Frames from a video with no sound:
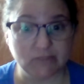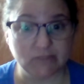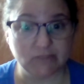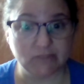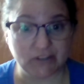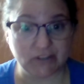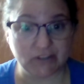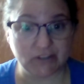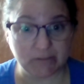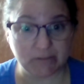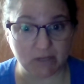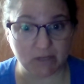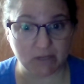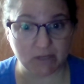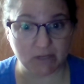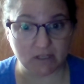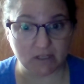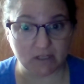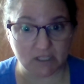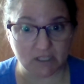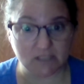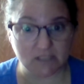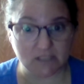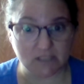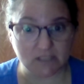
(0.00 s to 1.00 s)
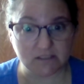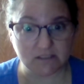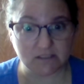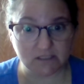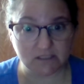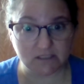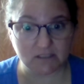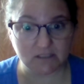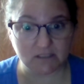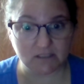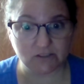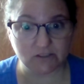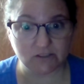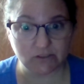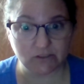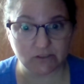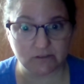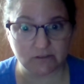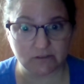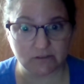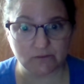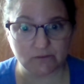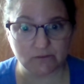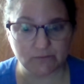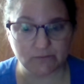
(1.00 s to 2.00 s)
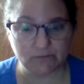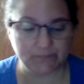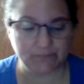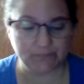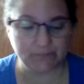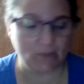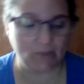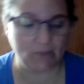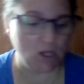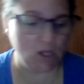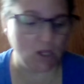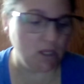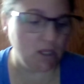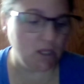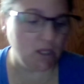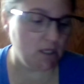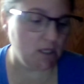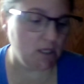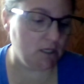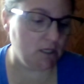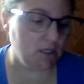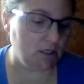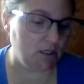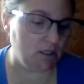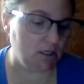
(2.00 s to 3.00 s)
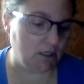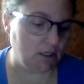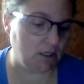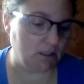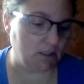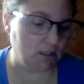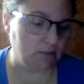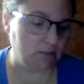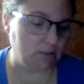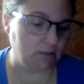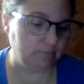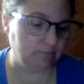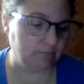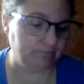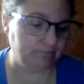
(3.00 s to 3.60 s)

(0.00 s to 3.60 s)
Grandma got sick too. I